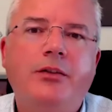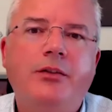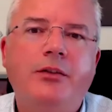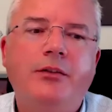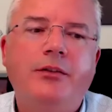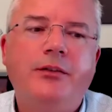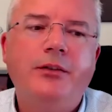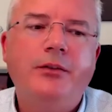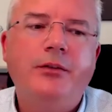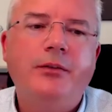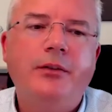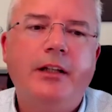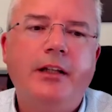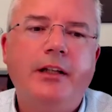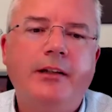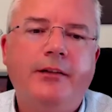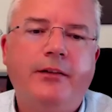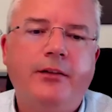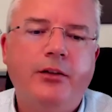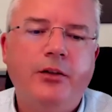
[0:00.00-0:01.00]
you're doing
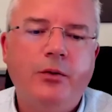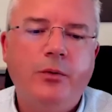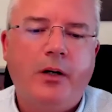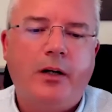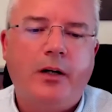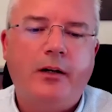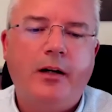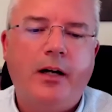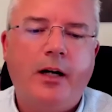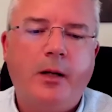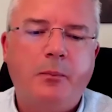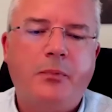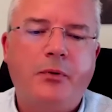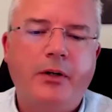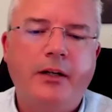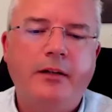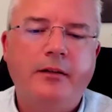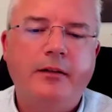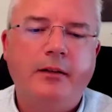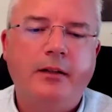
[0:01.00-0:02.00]
is you are
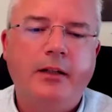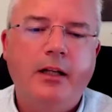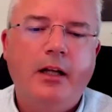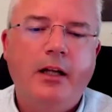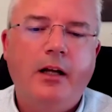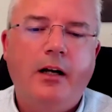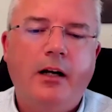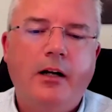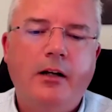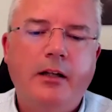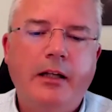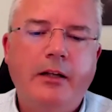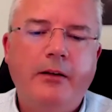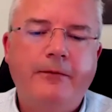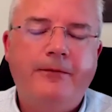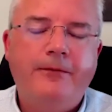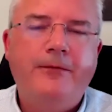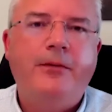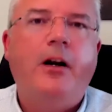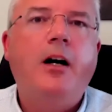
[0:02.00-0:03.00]
operating
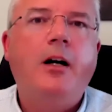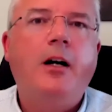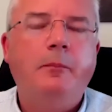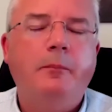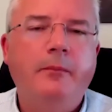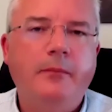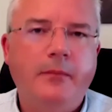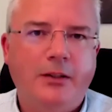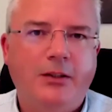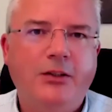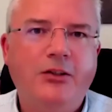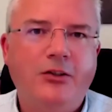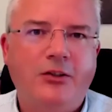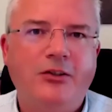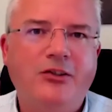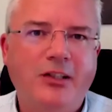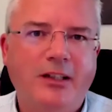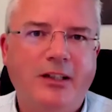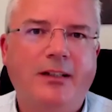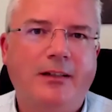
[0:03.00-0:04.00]
from your
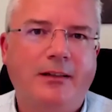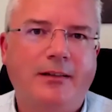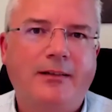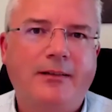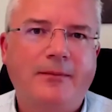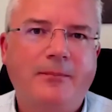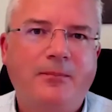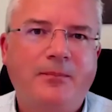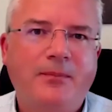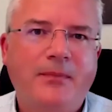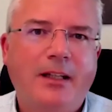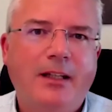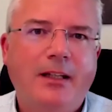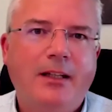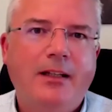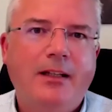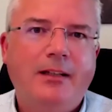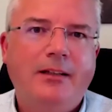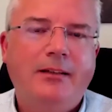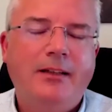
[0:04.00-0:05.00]
genius.
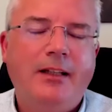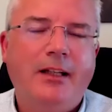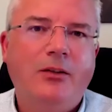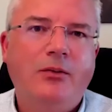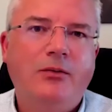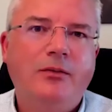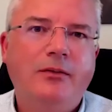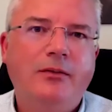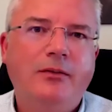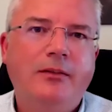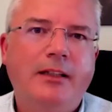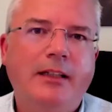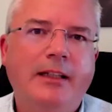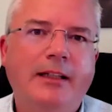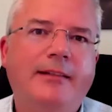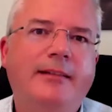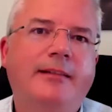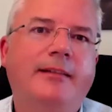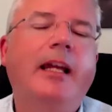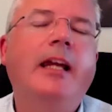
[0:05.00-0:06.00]
Now, an
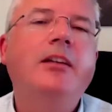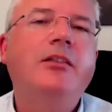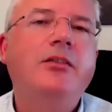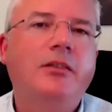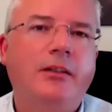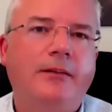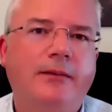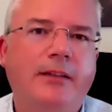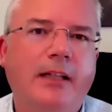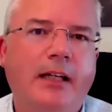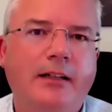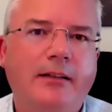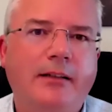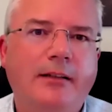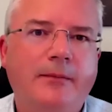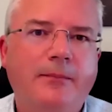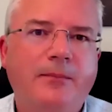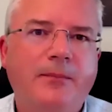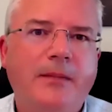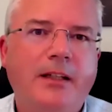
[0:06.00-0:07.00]
extension of that
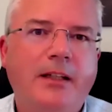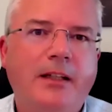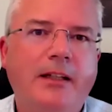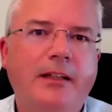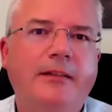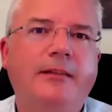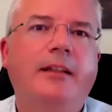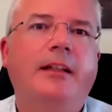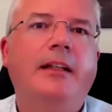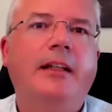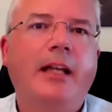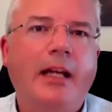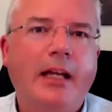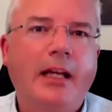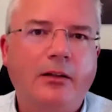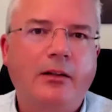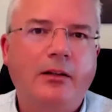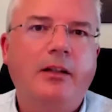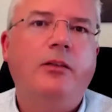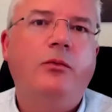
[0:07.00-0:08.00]
is that,
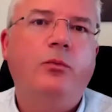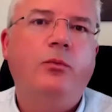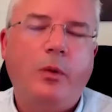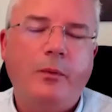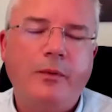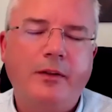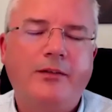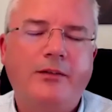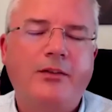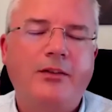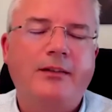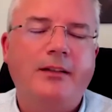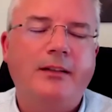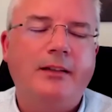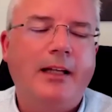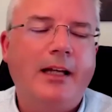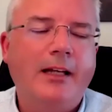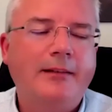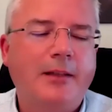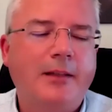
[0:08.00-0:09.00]
again, what we discussed on the
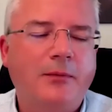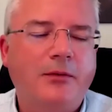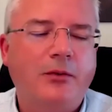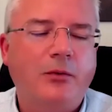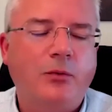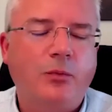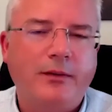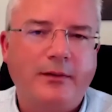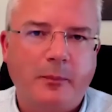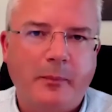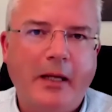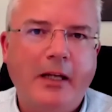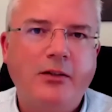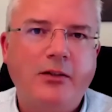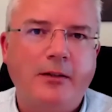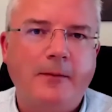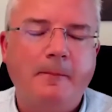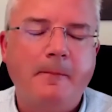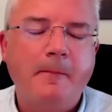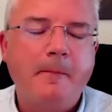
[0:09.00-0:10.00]
last episode was the
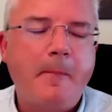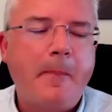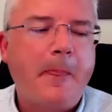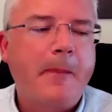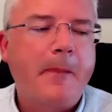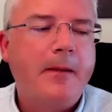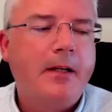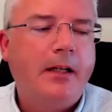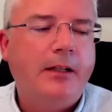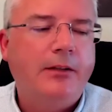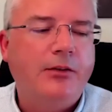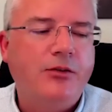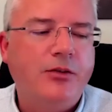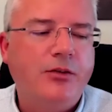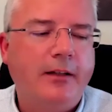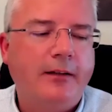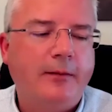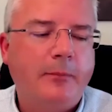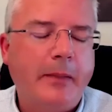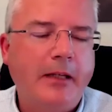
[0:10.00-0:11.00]
pendulum and the
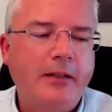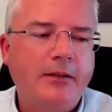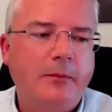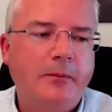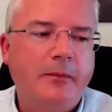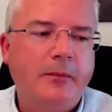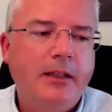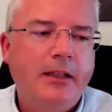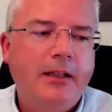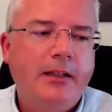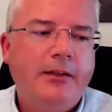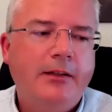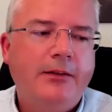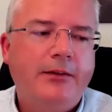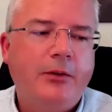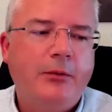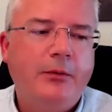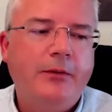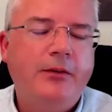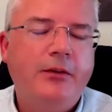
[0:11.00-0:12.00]
genius pendulum.
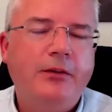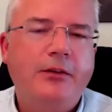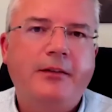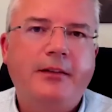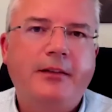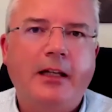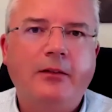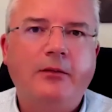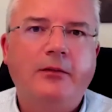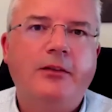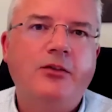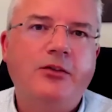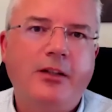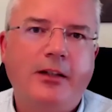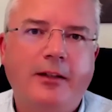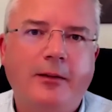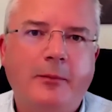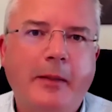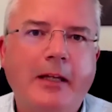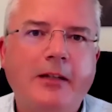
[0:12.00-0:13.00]
So if you understand the
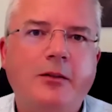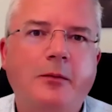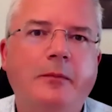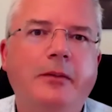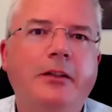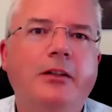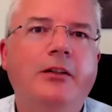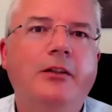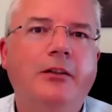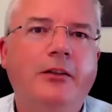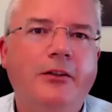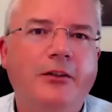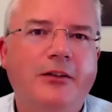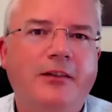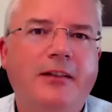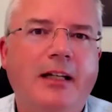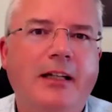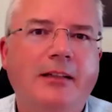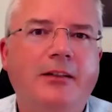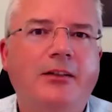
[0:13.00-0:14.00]
genius pendulum, you'll
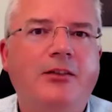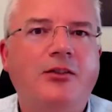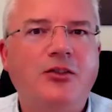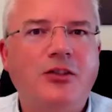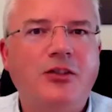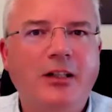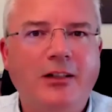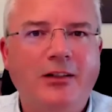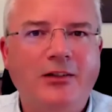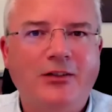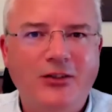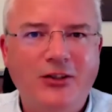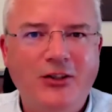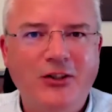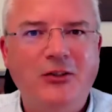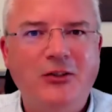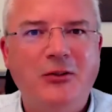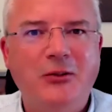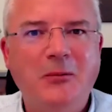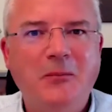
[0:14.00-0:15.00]
understand that the genius
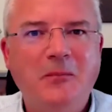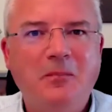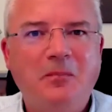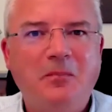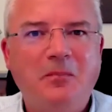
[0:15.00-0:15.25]
you